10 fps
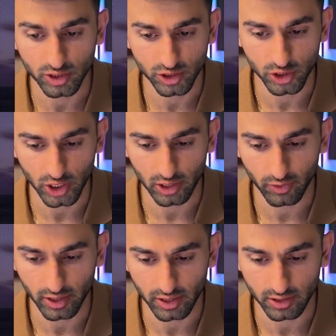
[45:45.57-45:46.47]
which is the
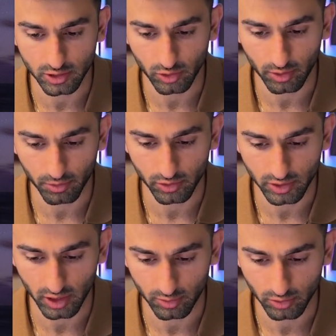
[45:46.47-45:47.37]
generated Instagram
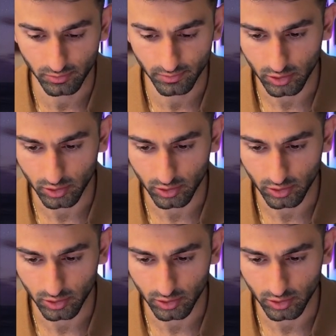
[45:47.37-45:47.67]
post table.